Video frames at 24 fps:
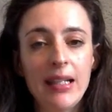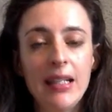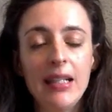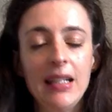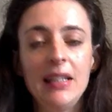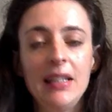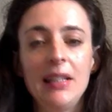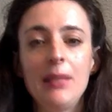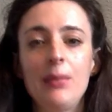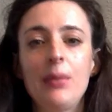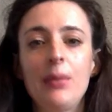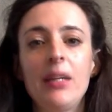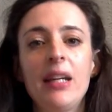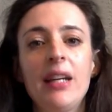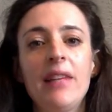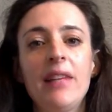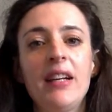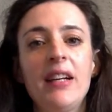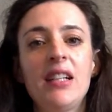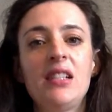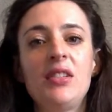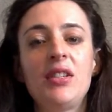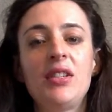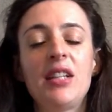and then we have
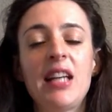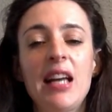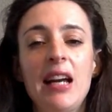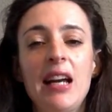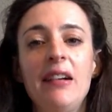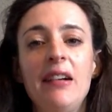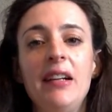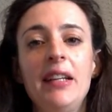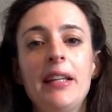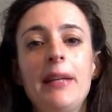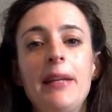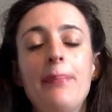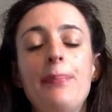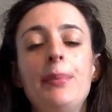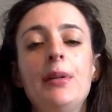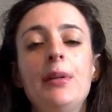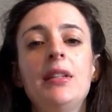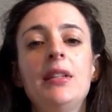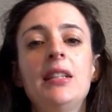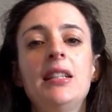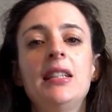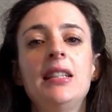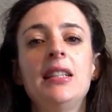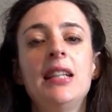had to carry that
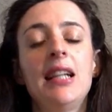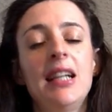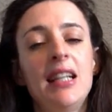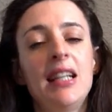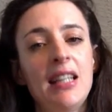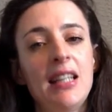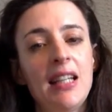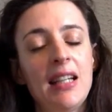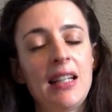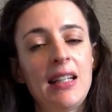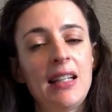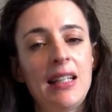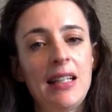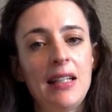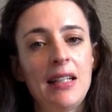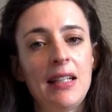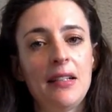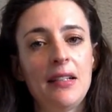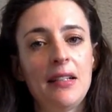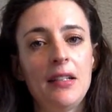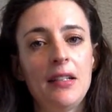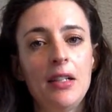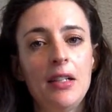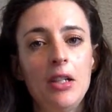burden and then clear
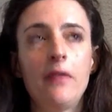it off.